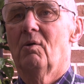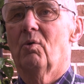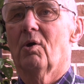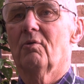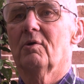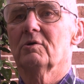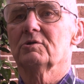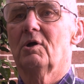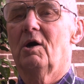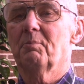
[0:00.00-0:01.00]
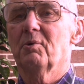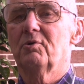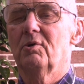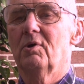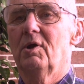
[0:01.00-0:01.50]
where there's an
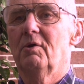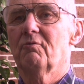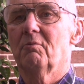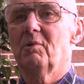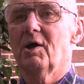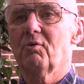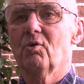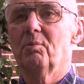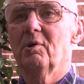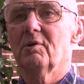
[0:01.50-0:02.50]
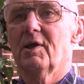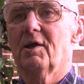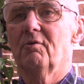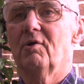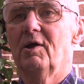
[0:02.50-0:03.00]
opportunity for microbial
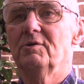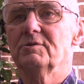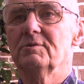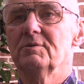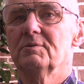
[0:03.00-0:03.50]
degradation.